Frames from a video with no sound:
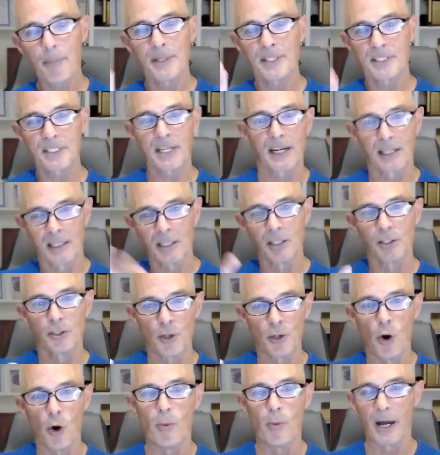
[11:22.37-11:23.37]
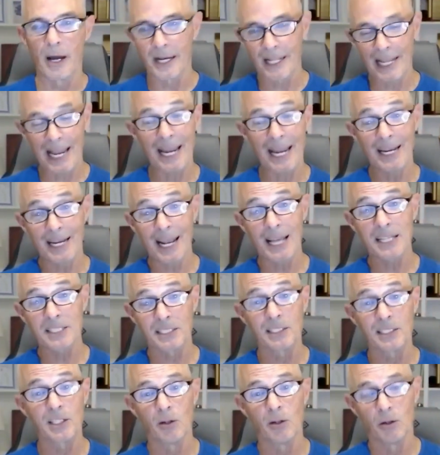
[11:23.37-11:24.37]
It's got a little dome on it and it has
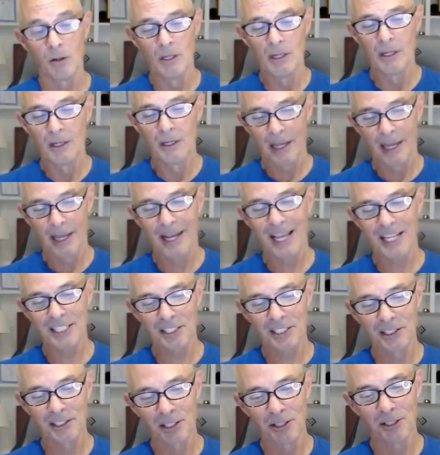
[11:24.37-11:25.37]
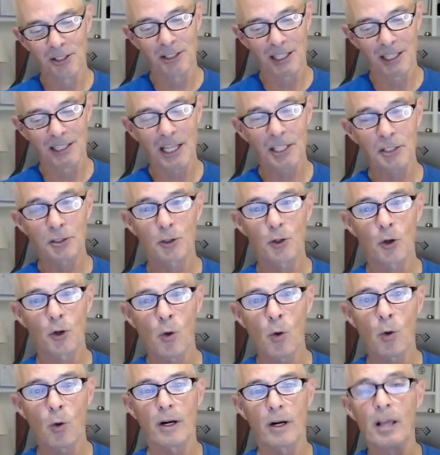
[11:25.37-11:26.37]
a little, it has a little electrical
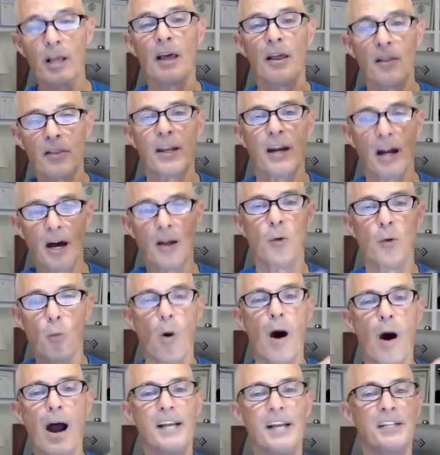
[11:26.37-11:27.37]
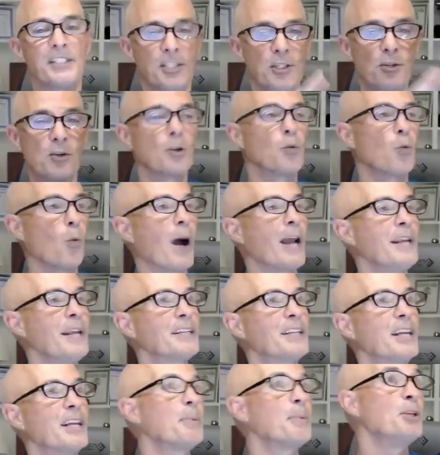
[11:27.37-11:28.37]
cord that unwinds and you can wind
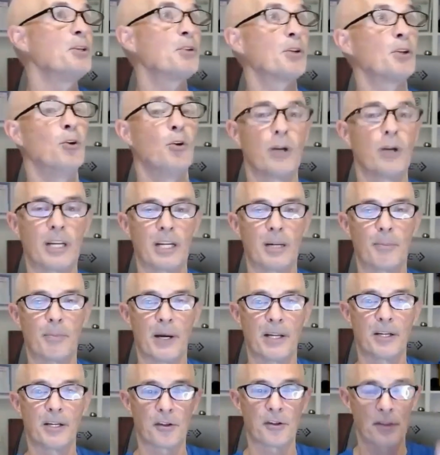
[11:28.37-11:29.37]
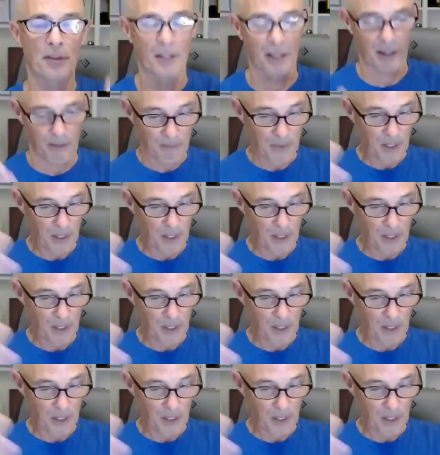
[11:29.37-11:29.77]
it up and you can hook it up on your thing